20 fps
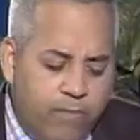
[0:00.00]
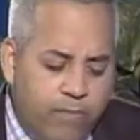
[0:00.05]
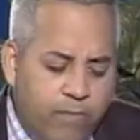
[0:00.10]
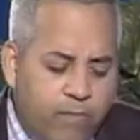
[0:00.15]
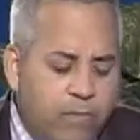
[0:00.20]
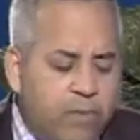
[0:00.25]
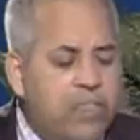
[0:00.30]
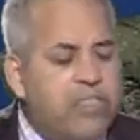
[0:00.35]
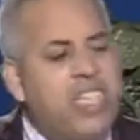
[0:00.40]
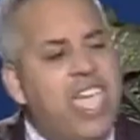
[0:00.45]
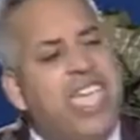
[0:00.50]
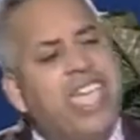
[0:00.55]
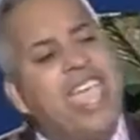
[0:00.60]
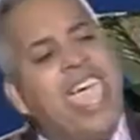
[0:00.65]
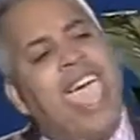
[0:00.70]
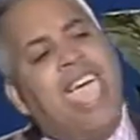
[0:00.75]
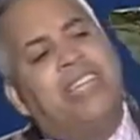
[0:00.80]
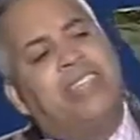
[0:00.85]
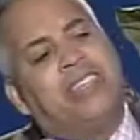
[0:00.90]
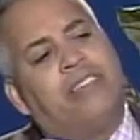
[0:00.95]
Staying
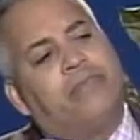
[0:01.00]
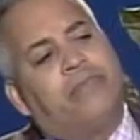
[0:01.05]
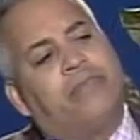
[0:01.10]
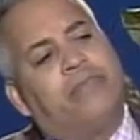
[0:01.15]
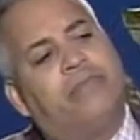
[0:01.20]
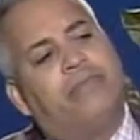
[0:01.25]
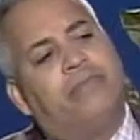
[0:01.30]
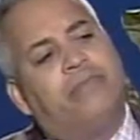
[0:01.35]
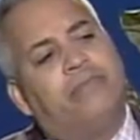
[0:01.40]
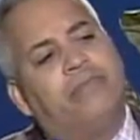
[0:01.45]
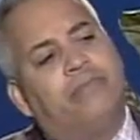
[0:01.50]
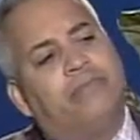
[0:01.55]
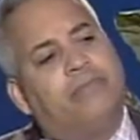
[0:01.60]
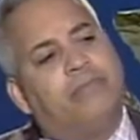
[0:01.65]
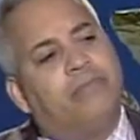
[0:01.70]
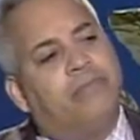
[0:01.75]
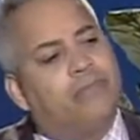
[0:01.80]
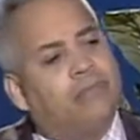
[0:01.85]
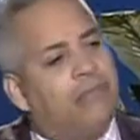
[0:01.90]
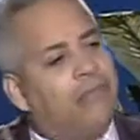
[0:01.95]
active,
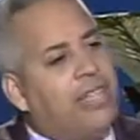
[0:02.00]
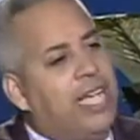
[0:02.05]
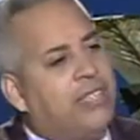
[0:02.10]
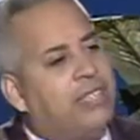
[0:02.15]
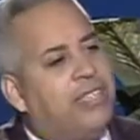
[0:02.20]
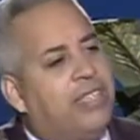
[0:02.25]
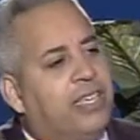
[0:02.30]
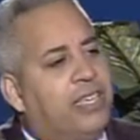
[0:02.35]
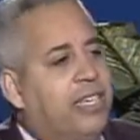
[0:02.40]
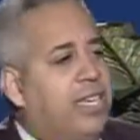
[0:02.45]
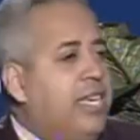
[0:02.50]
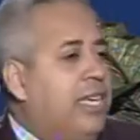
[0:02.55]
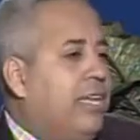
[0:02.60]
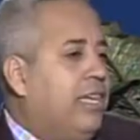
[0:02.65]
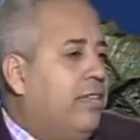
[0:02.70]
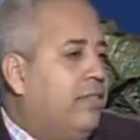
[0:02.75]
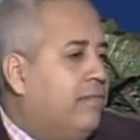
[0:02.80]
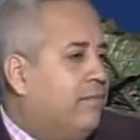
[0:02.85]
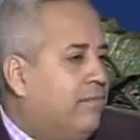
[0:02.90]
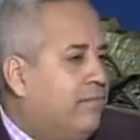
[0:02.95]
that's the key
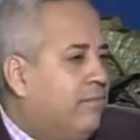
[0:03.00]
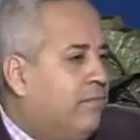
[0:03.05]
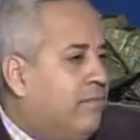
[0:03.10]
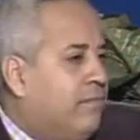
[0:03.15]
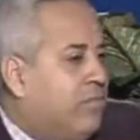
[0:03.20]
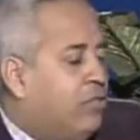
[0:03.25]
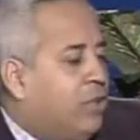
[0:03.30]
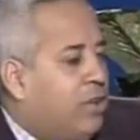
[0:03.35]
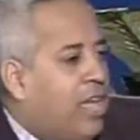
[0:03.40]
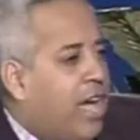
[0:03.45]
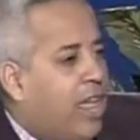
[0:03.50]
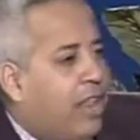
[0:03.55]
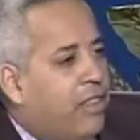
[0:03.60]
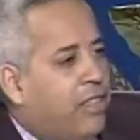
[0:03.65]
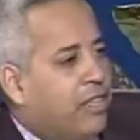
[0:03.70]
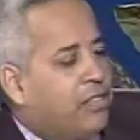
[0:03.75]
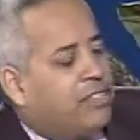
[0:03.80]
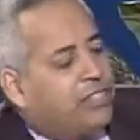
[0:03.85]
to a lot of this.